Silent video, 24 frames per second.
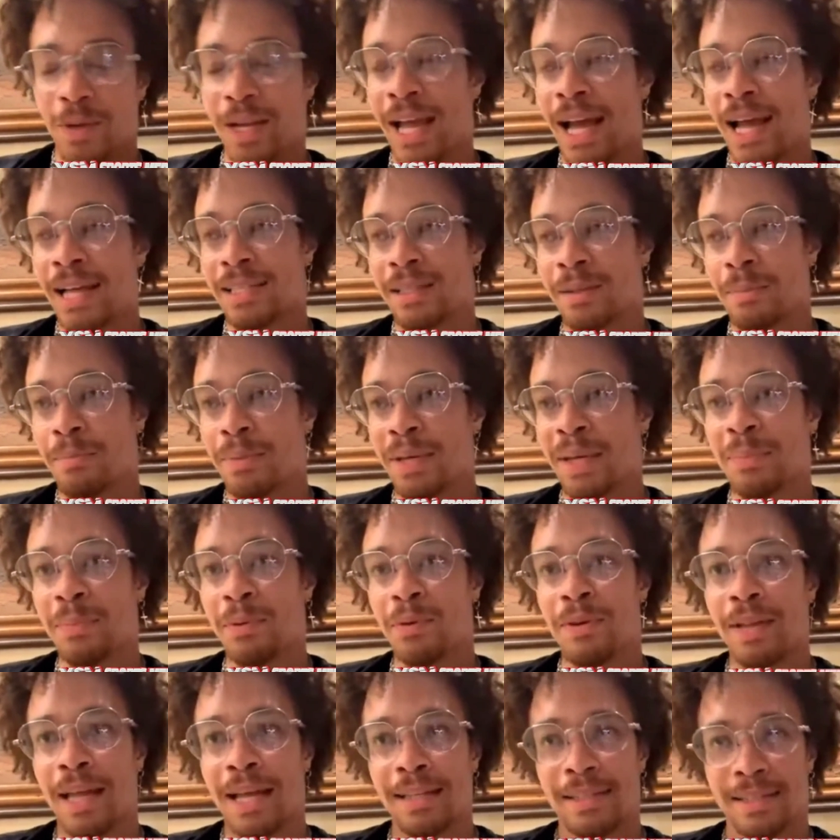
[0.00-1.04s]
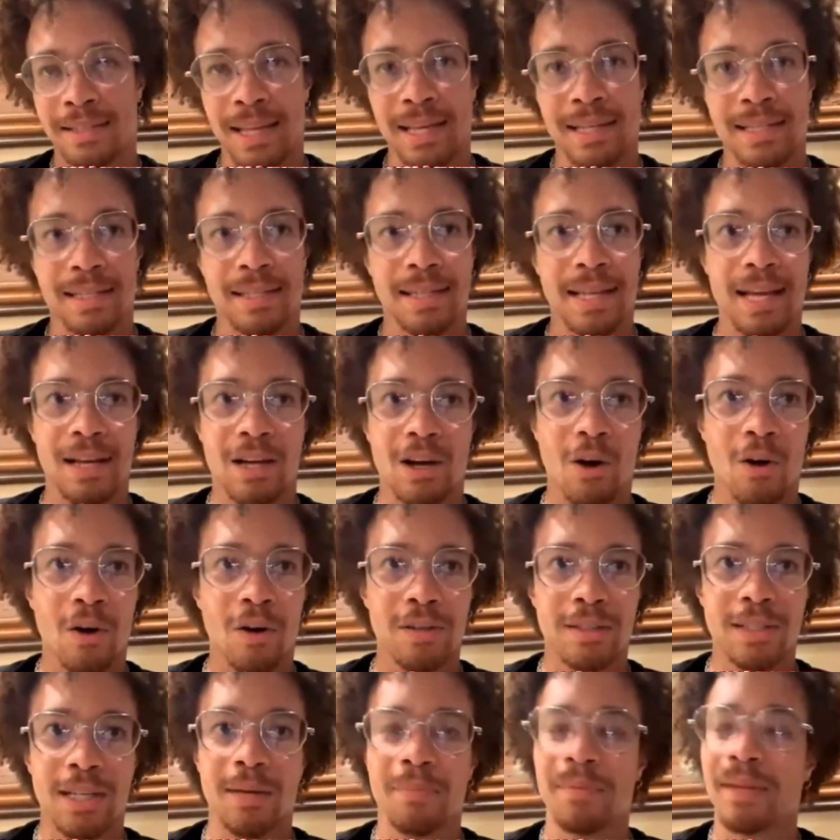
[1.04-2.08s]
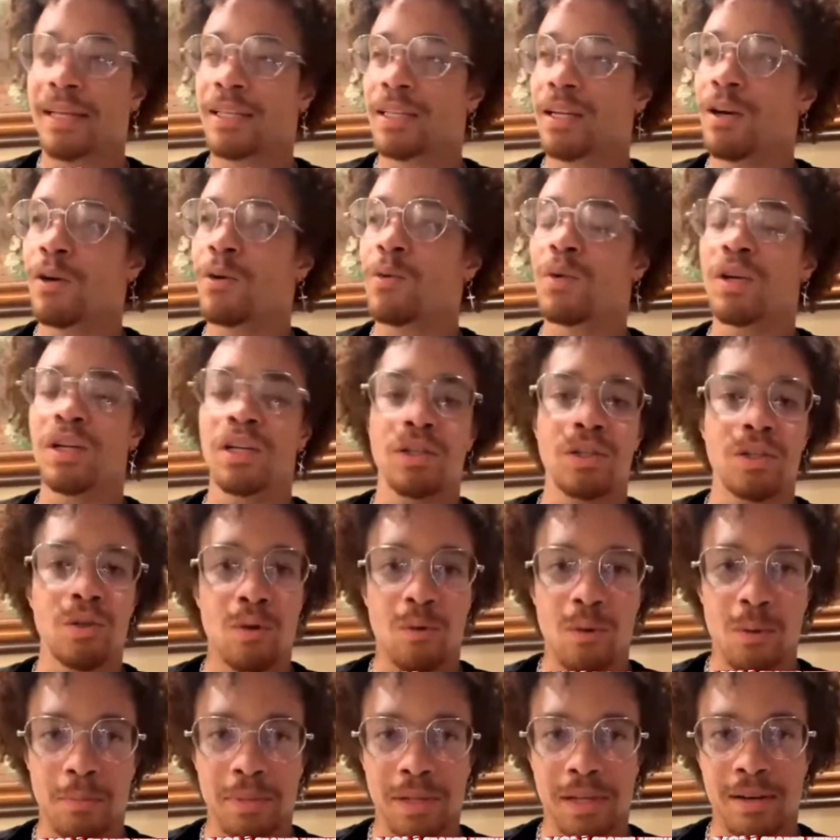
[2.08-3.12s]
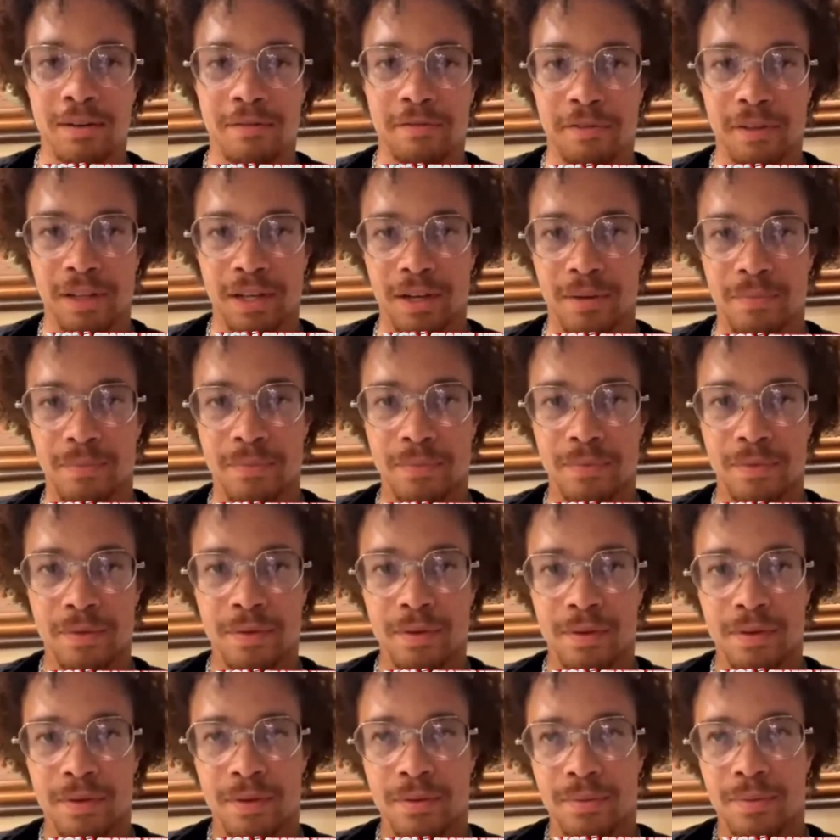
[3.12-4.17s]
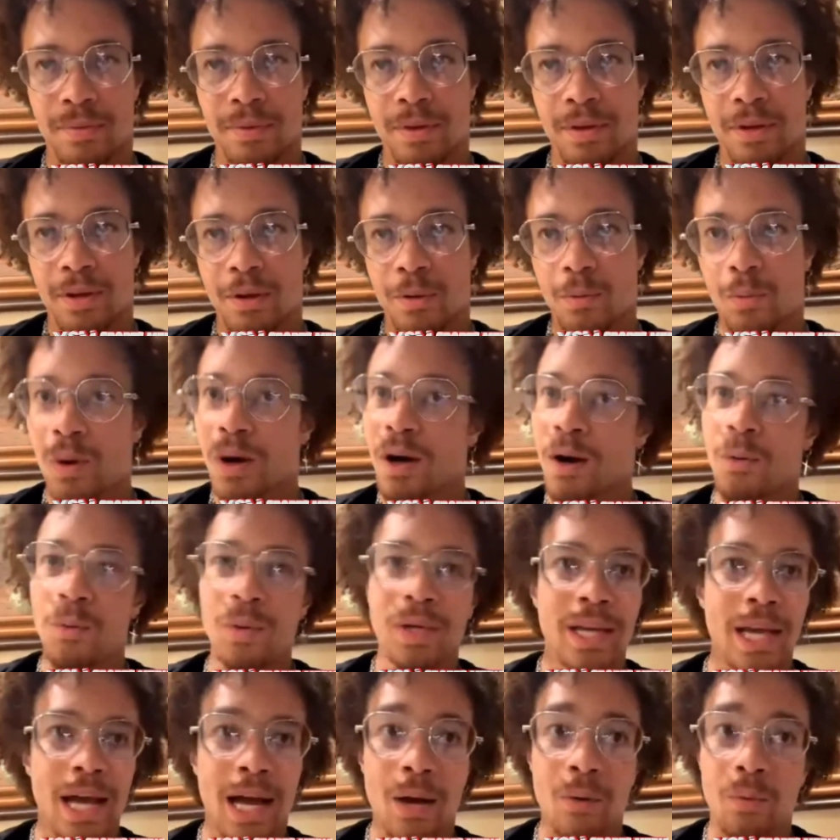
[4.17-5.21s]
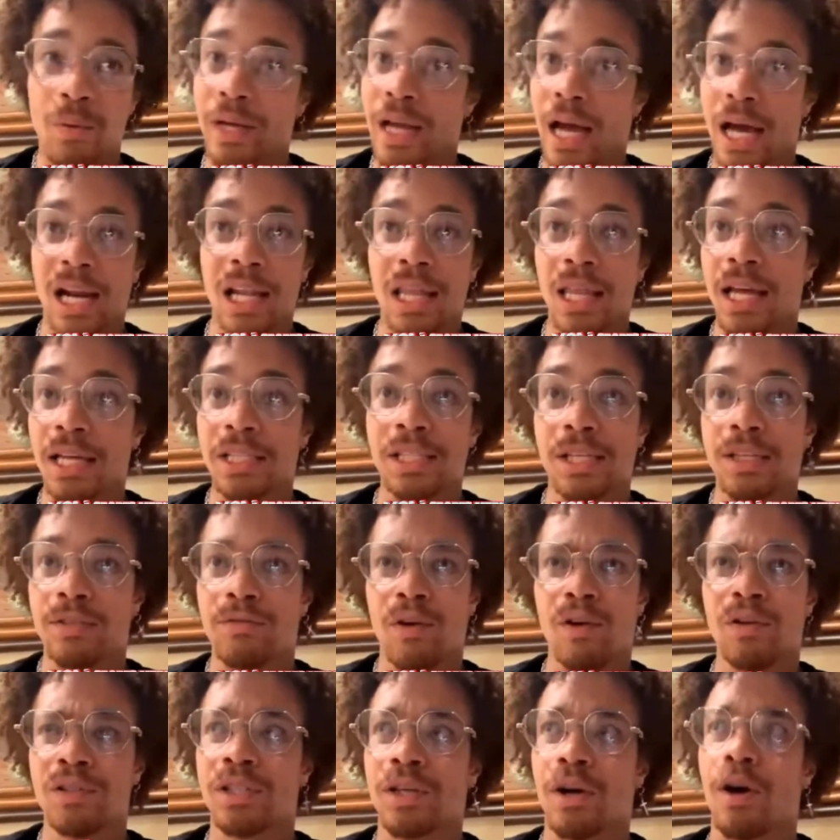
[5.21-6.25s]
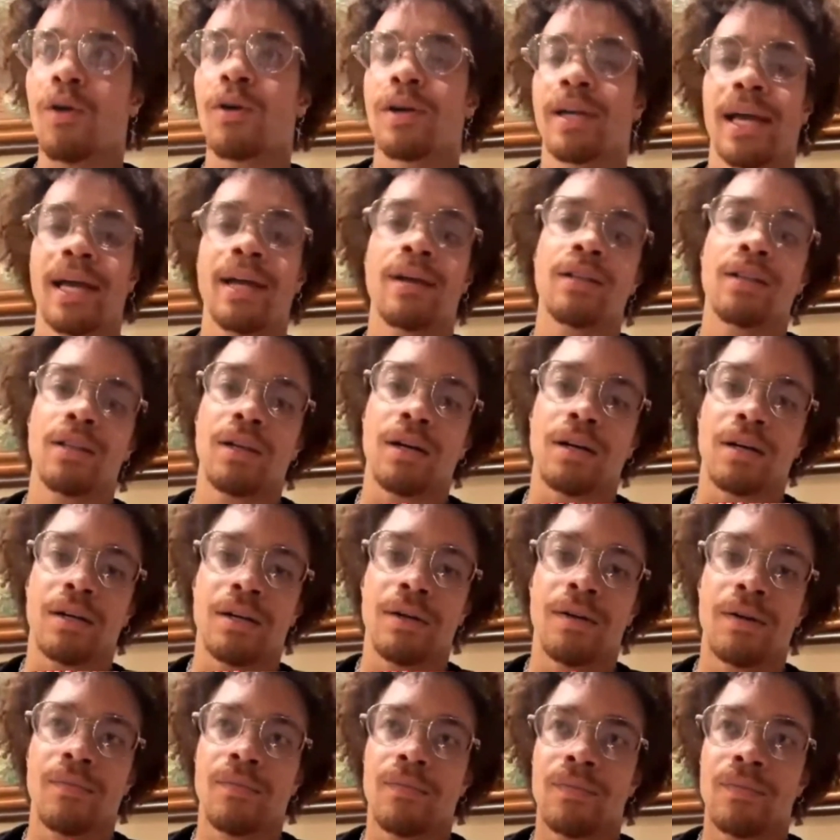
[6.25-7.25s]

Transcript: We had some people like this that called up like, yo, what are you doing with Blood and Flair? Well, we got Alexis Rocha. Okay, look.